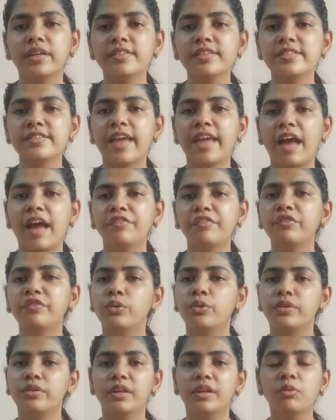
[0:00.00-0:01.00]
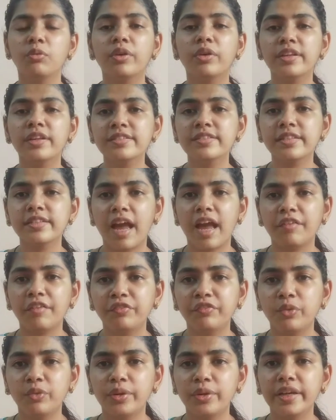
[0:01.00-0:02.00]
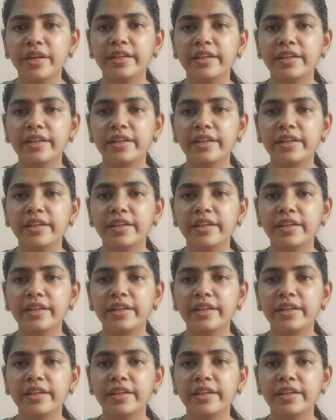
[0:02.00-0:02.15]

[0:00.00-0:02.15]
a scaffold. Now, what is scaffold?